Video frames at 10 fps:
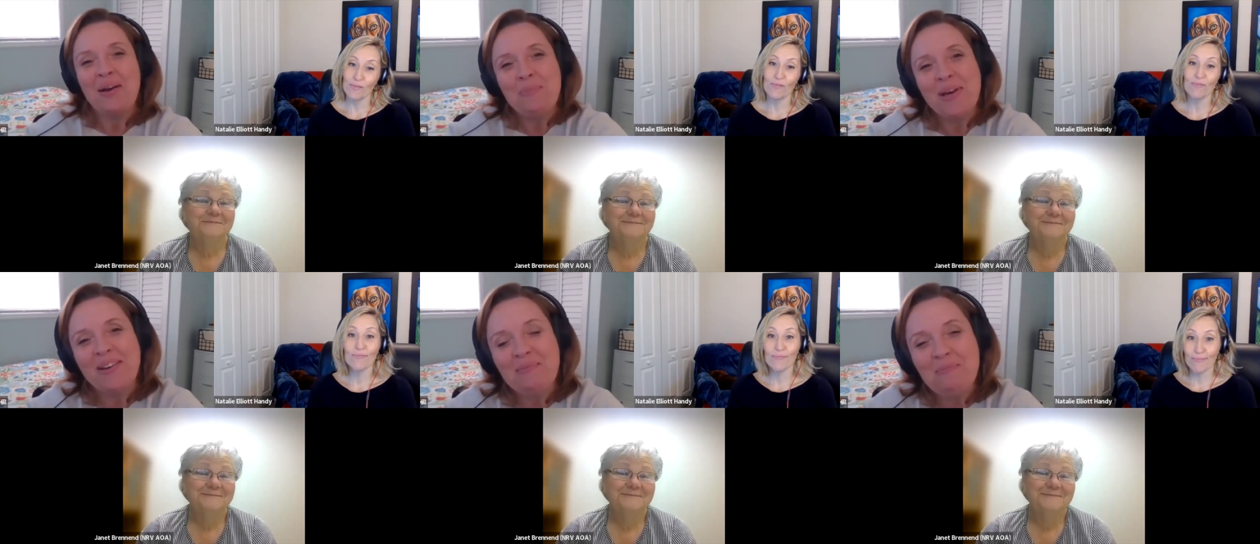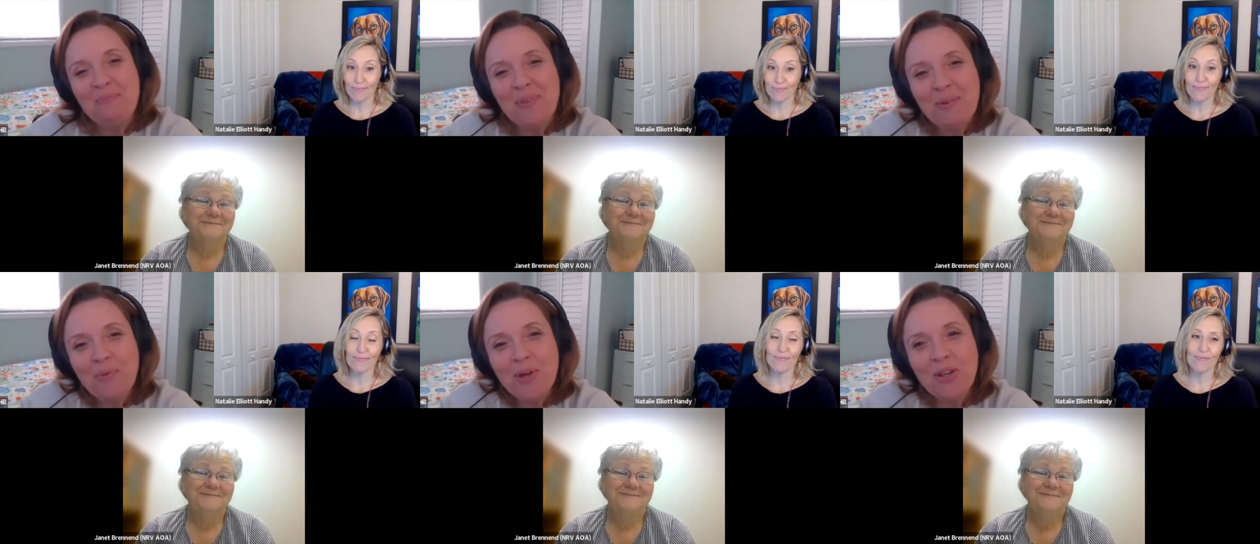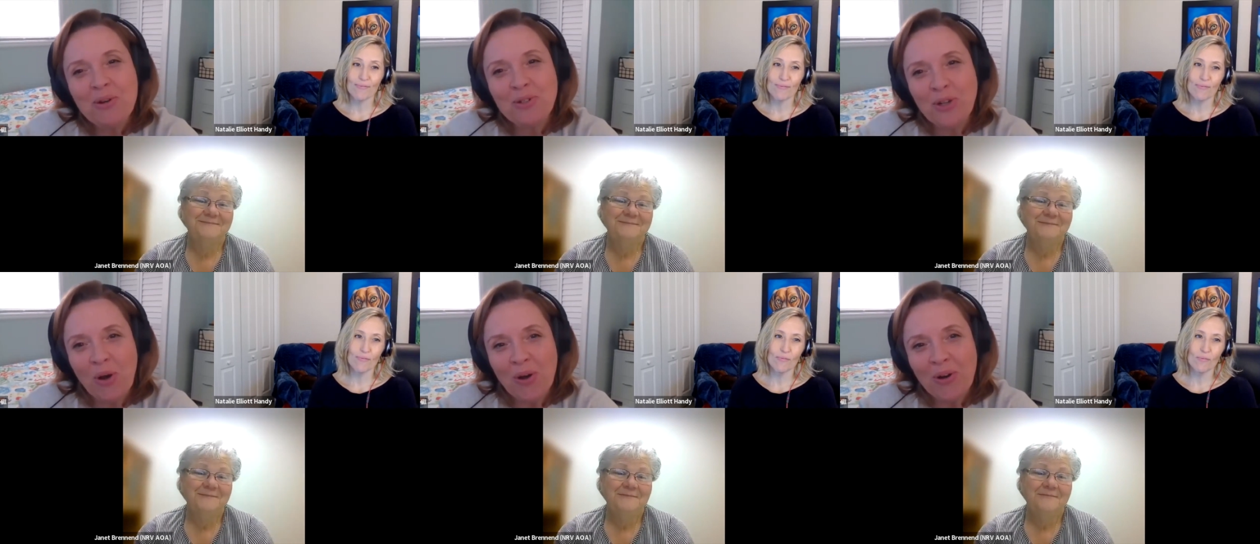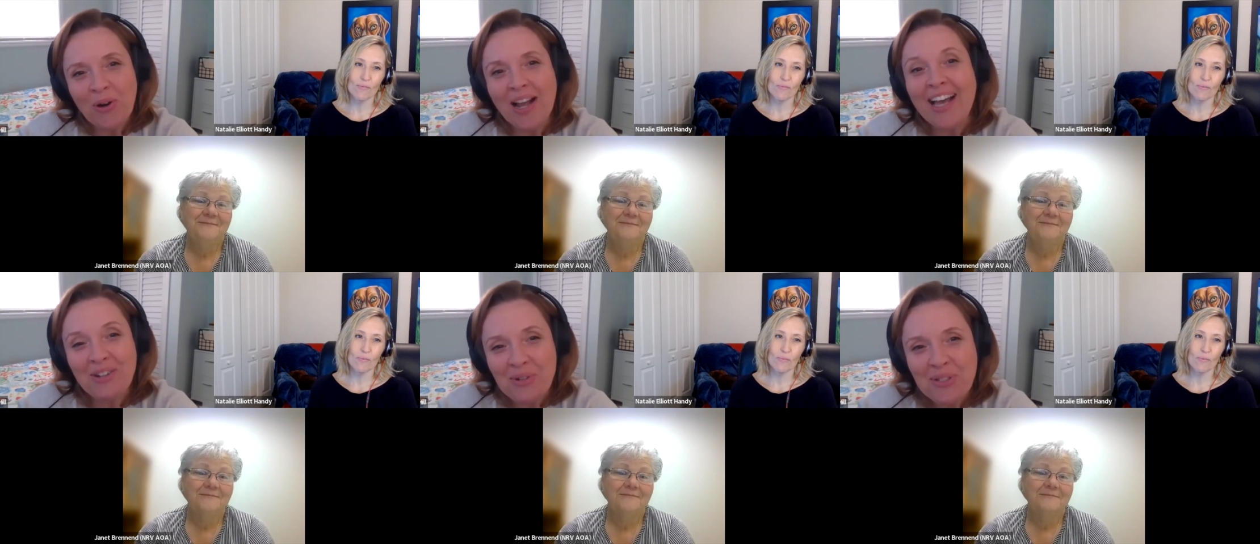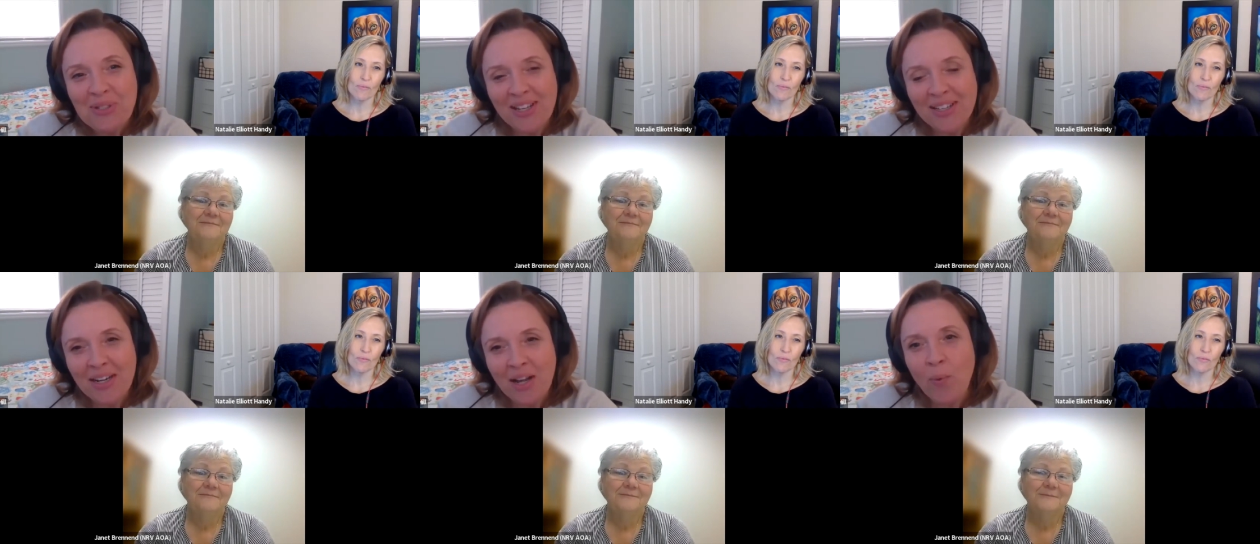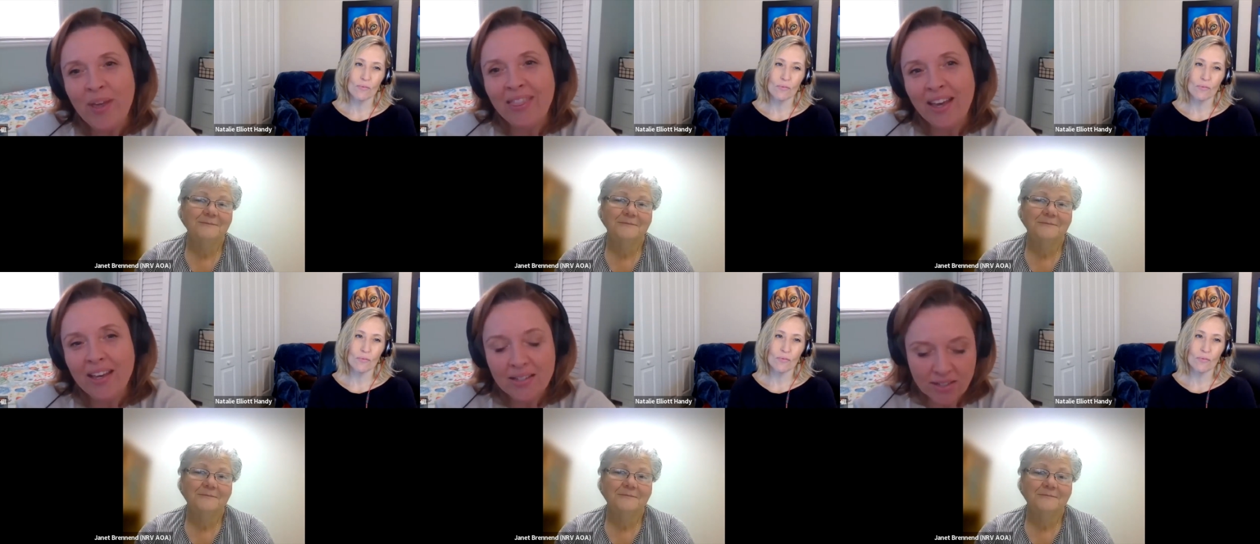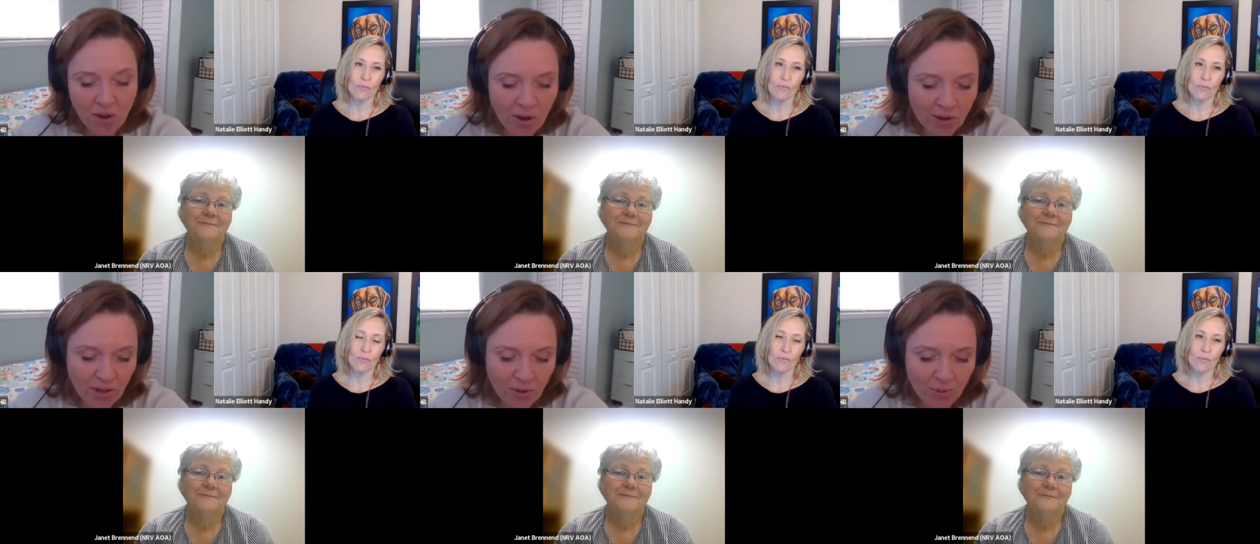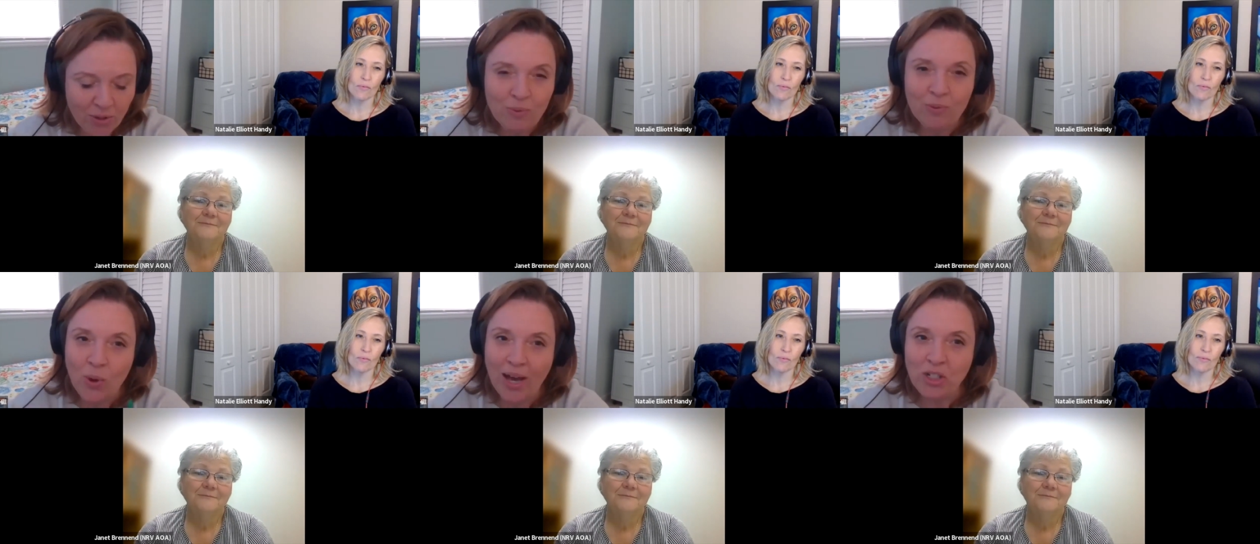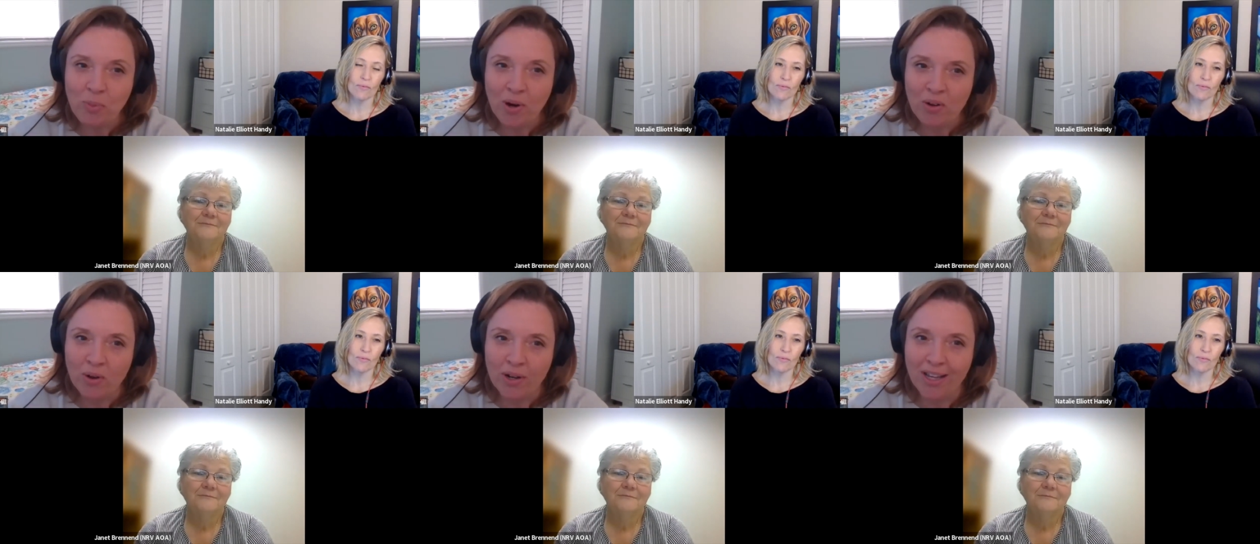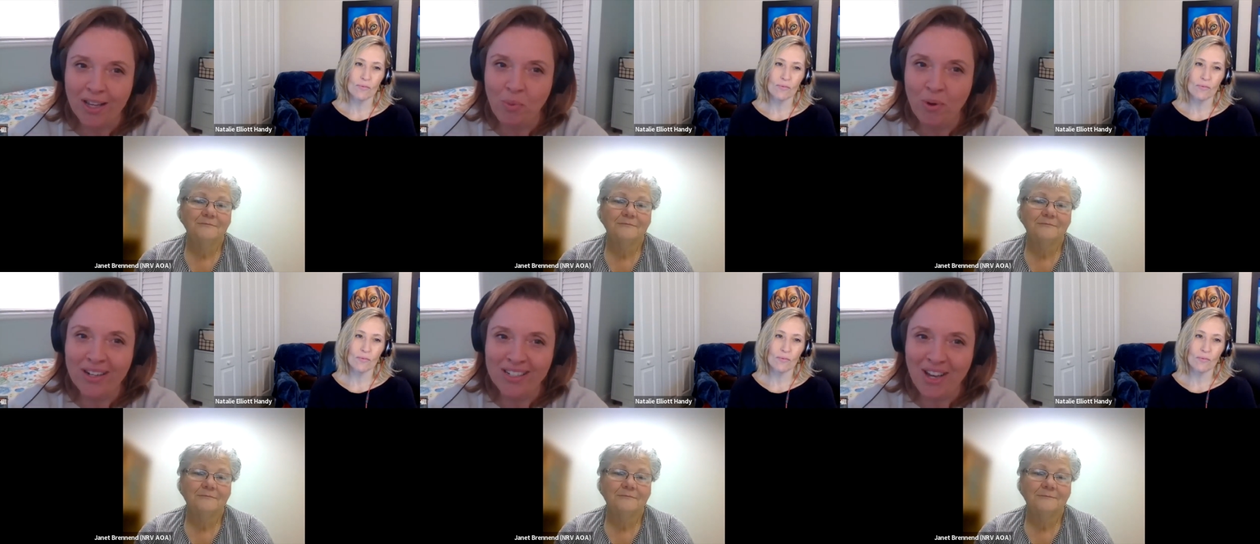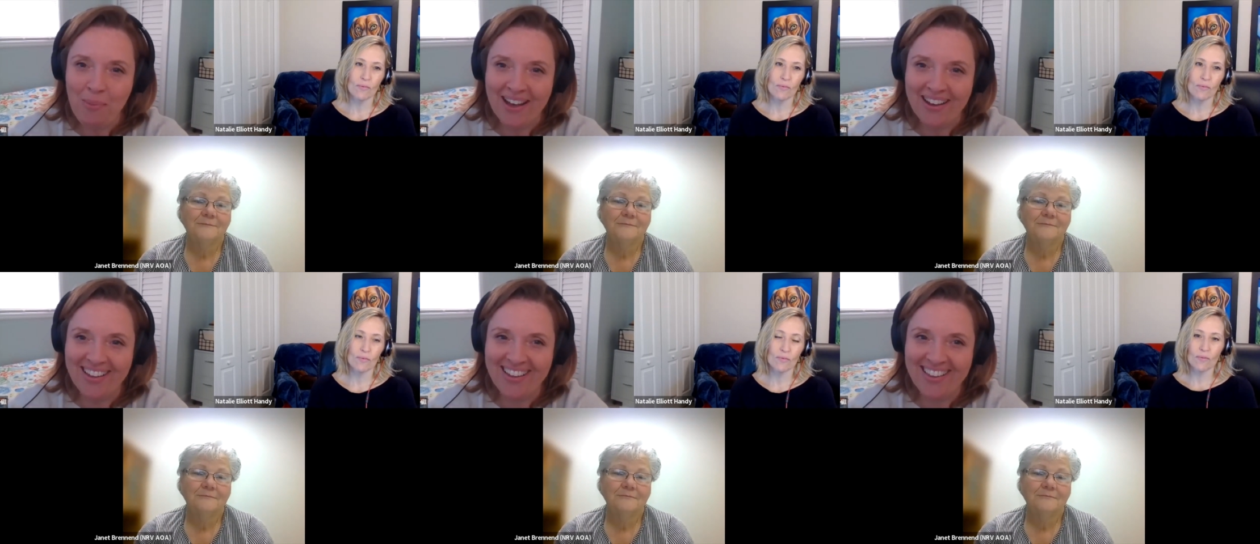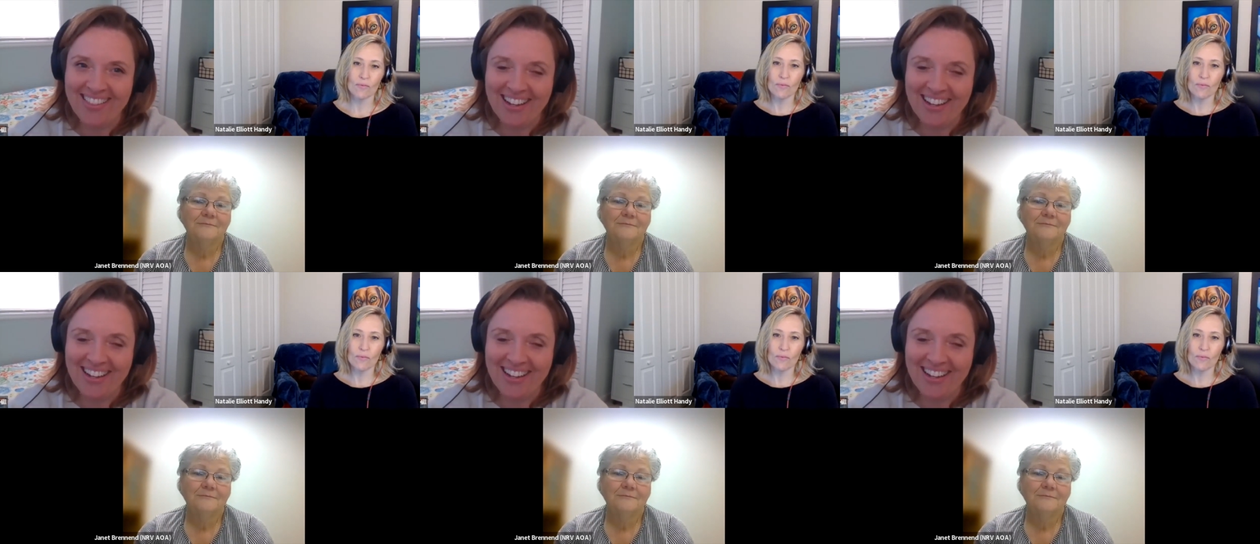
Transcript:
Speaker 1: But with your daughter and your son, when they saw you, you you had your priority. You wanted to go back and get